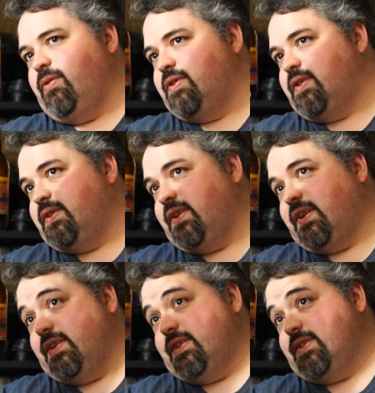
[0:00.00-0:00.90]
just because I
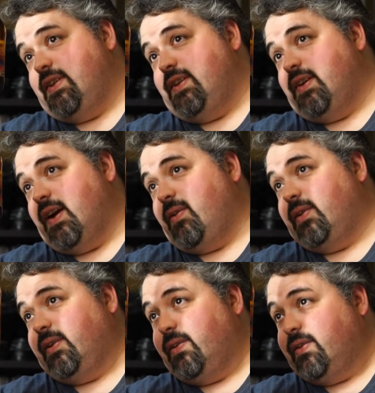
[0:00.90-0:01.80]
can see how
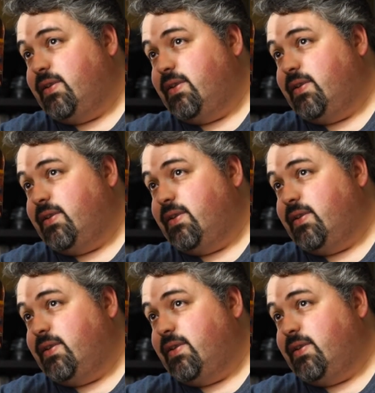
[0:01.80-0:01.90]
clear